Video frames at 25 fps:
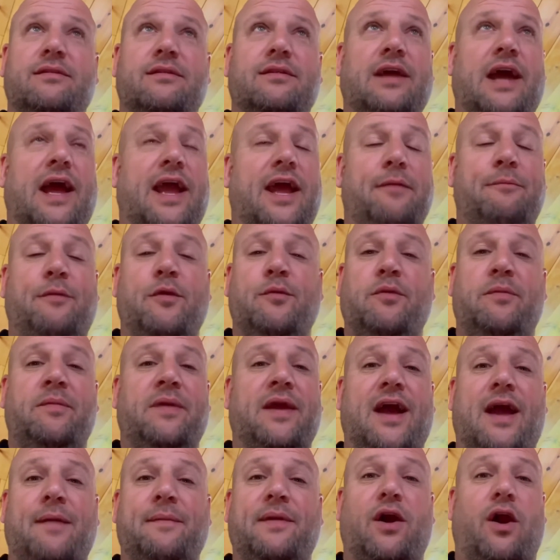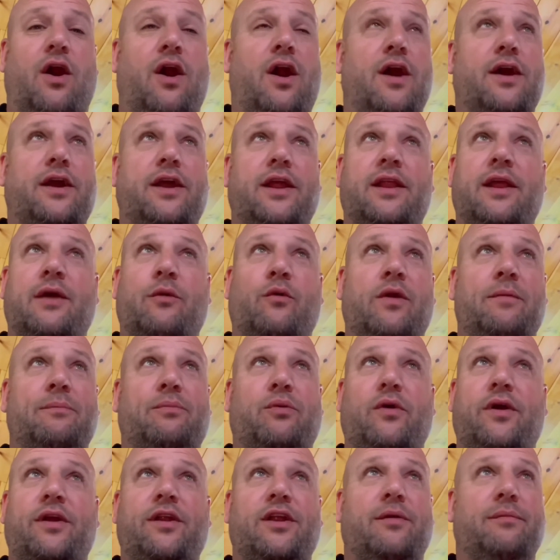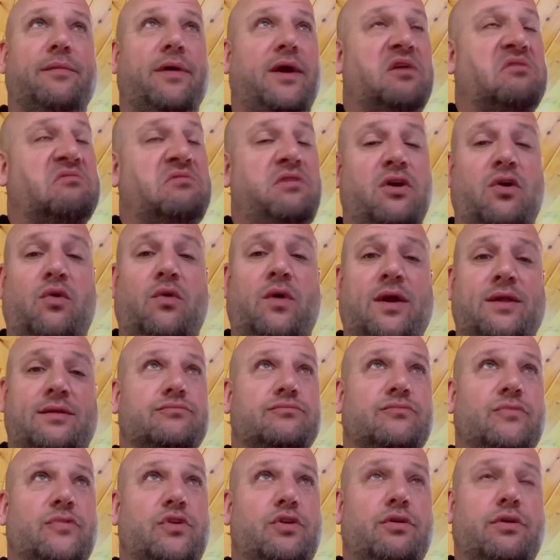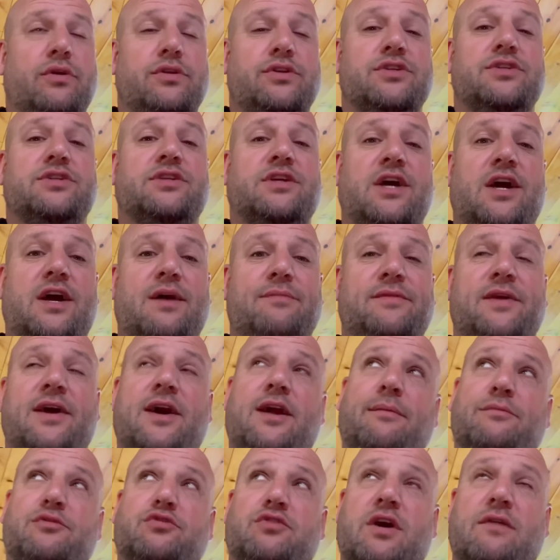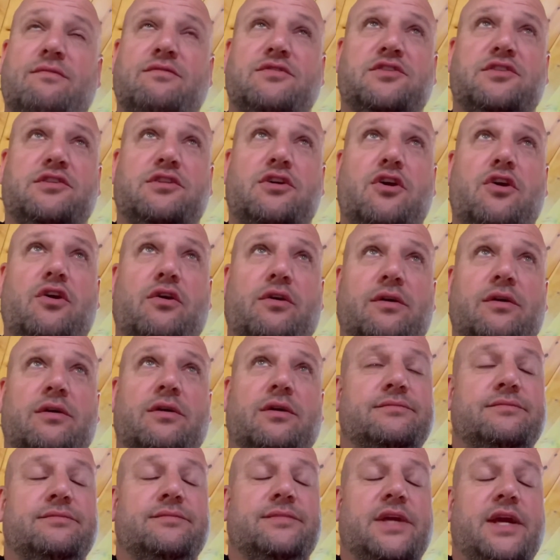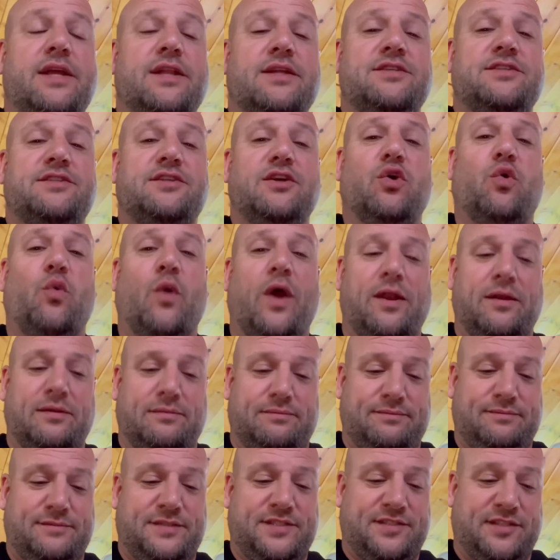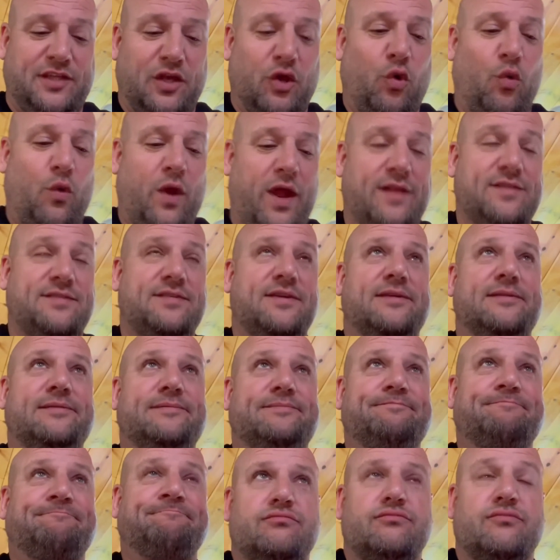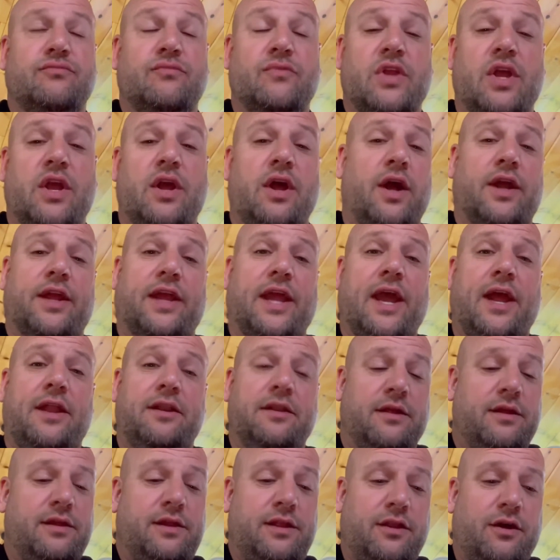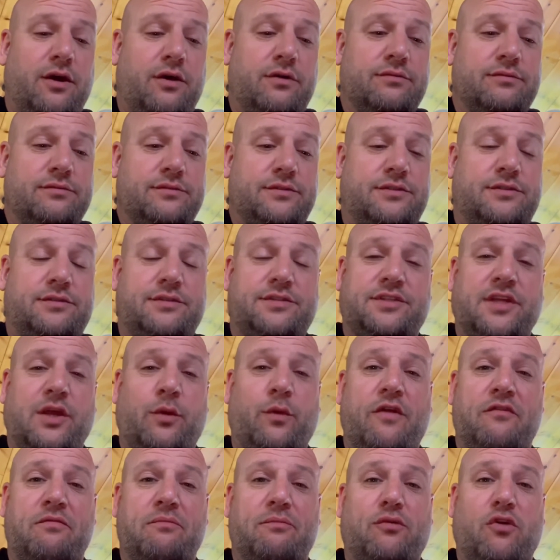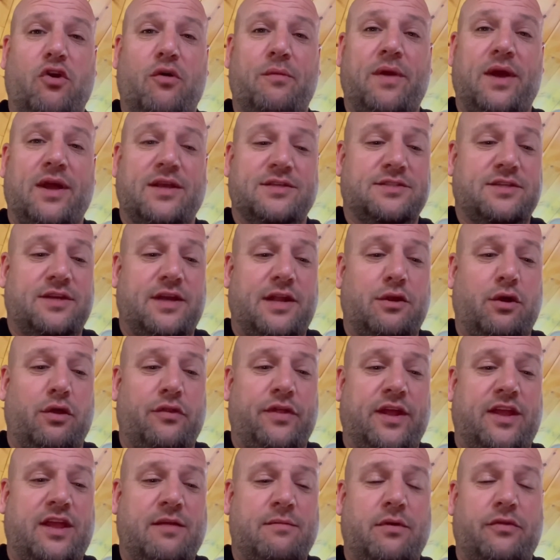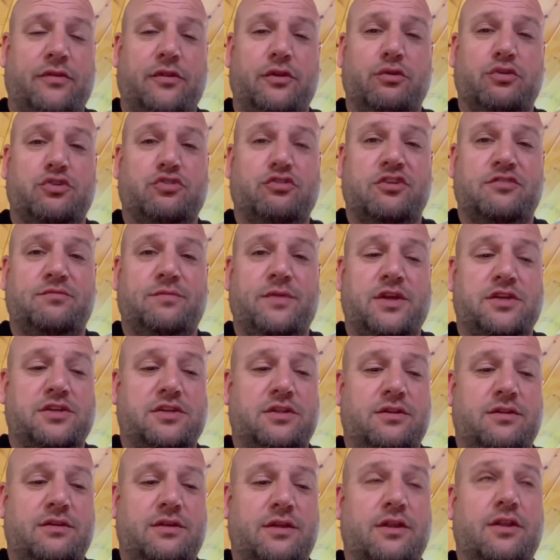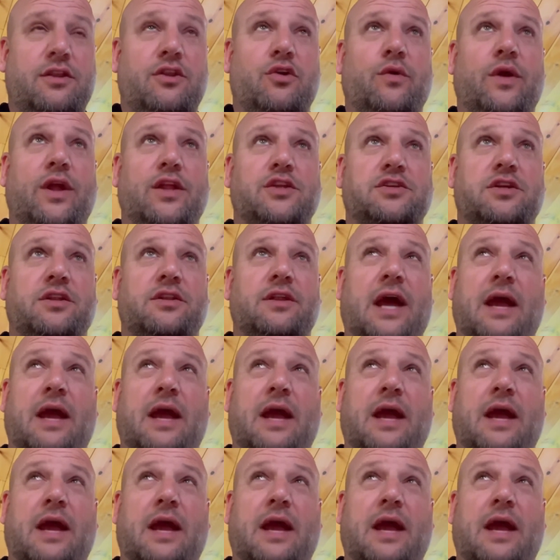I had people behind me honking at one point. I'm like, you know what? You could just calm down, driving slow. And it still went. Again, you know, stay away from ProMaster. I know they came out with a new transmission and a new engine.